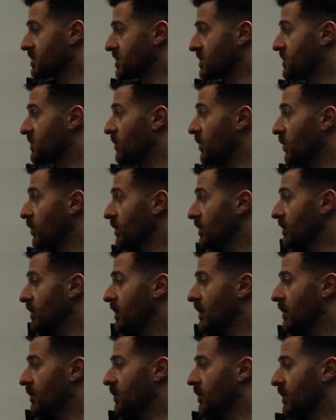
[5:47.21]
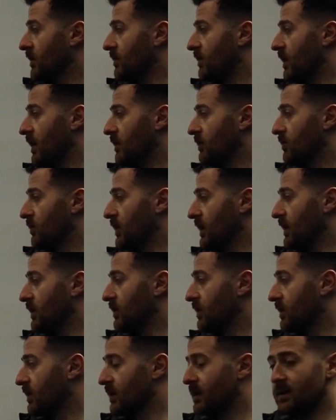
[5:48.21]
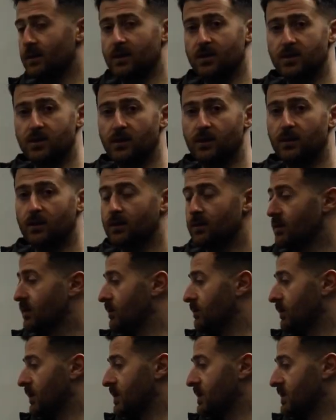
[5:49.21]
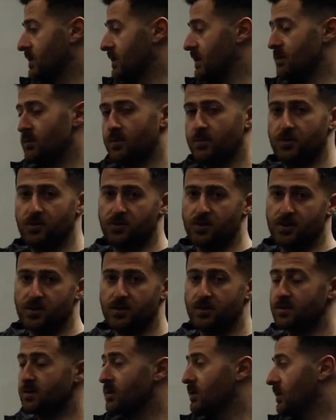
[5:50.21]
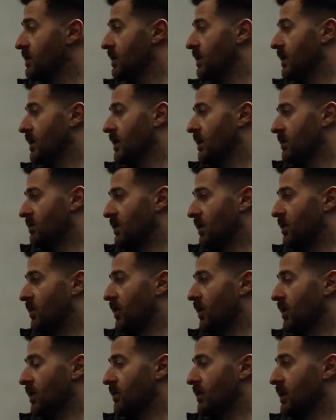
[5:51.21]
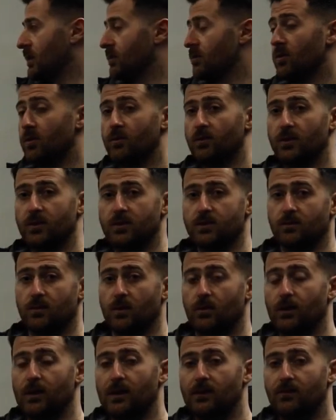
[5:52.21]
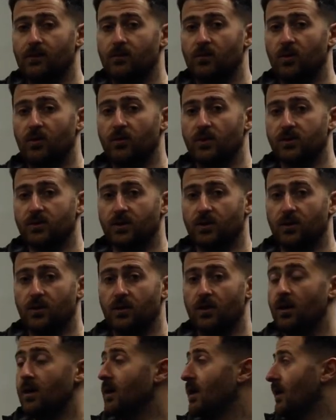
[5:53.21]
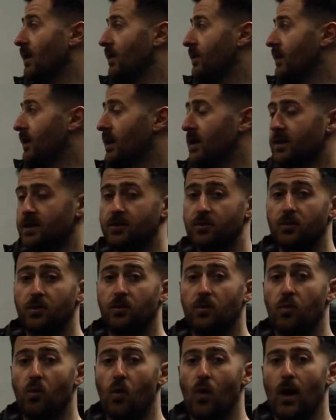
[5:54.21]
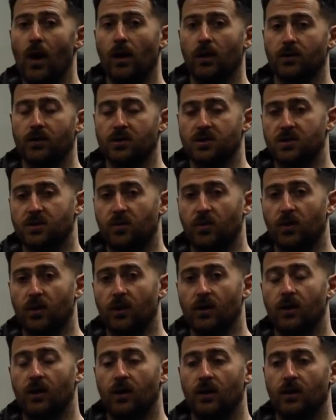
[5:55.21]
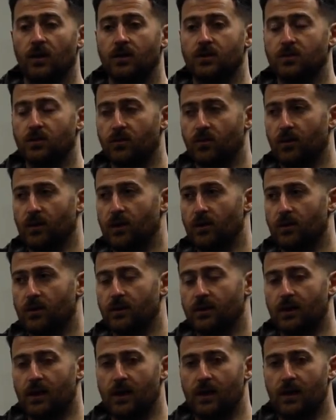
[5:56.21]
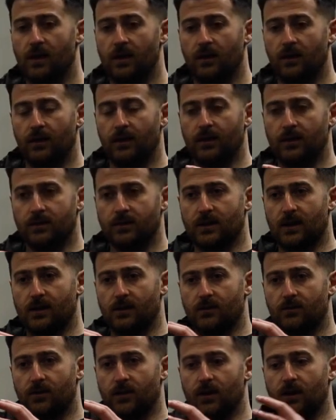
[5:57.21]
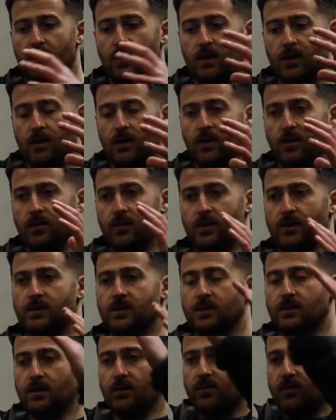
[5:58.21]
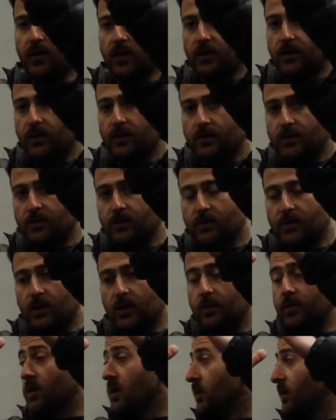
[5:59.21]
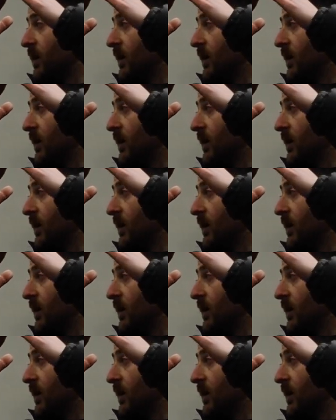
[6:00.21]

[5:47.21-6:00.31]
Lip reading: the sport. But if I'm really good at conditioning, my sleep and nutrition's good, my body weight movements and my weightlifting movements are good, then I can do well at the sport. So if we look at that, it's kind of like, this is the funnel on the tip of the